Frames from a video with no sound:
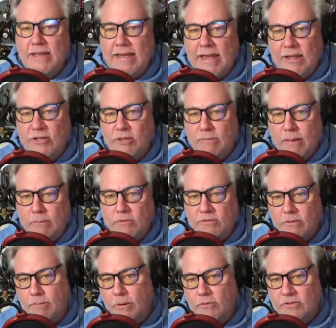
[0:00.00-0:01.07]
engaging members of
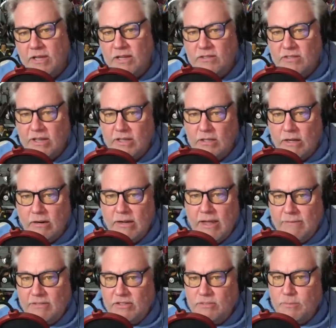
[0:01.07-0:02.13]
the Post-Geek Singularity
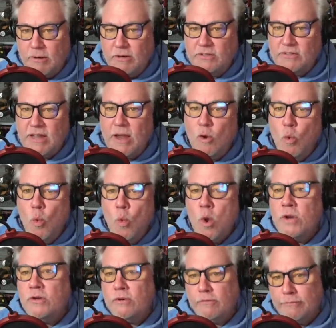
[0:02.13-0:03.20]
have experienced a
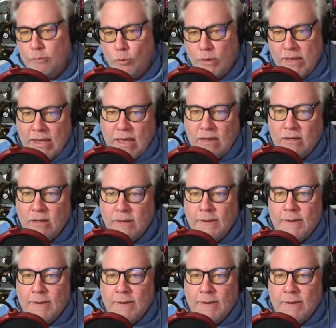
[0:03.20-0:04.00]
wonderful weekend